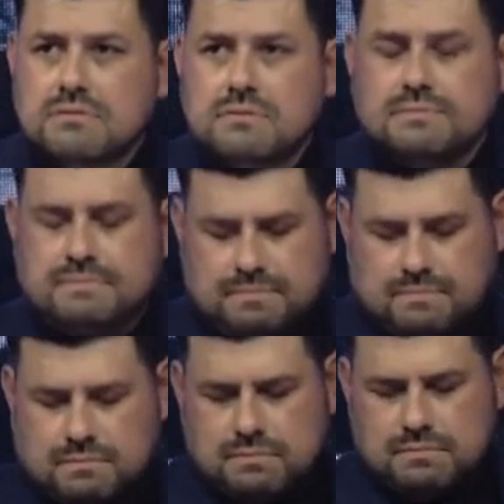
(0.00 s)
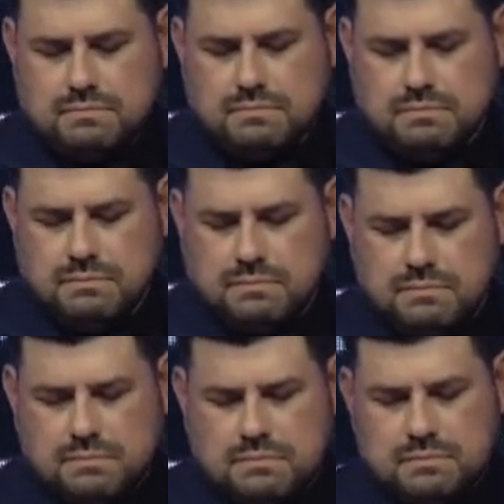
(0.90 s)

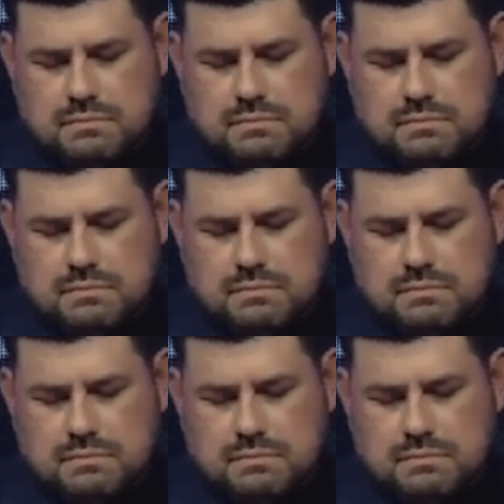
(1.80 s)
Nothing is said.